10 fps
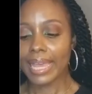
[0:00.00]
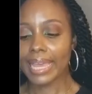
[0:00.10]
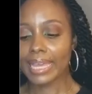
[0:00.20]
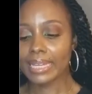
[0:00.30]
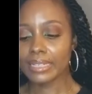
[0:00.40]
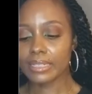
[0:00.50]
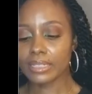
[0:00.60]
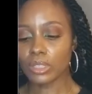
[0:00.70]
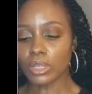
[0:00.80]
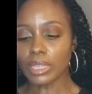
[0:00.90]
And
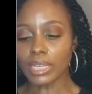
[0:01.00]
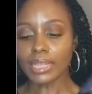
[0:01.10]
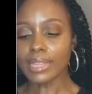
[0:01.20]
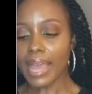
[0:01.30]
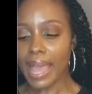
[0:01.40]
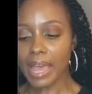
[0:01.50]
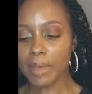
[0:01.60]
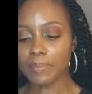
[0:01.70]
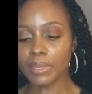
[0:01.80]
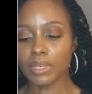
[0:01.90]
in the
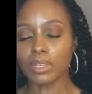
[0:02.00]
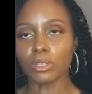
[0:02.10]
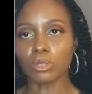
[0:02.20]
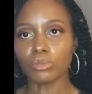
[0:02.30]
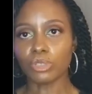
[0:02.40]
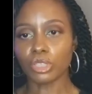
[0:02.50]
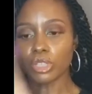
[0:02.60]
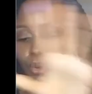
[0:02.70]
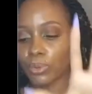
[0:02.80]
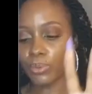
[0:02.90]
app, it'll
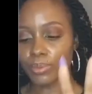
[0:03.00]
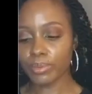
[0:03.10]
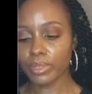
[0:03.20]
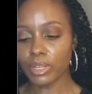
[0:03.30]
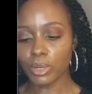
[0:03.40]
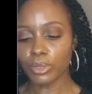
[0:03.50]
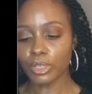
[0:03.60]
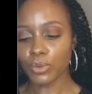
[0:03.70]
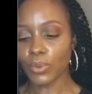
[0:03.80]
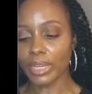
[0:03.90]
show, you know,
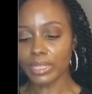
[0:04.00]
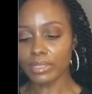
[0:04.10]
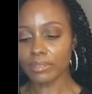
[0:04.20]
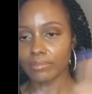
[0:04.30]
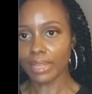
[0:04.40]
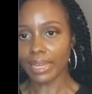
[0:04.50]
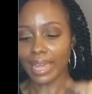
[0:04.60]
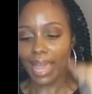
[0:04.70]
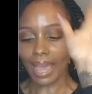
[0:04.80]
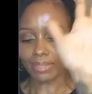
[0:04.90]
your weight like
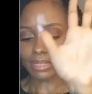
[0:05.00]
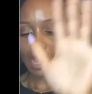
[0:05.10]
at the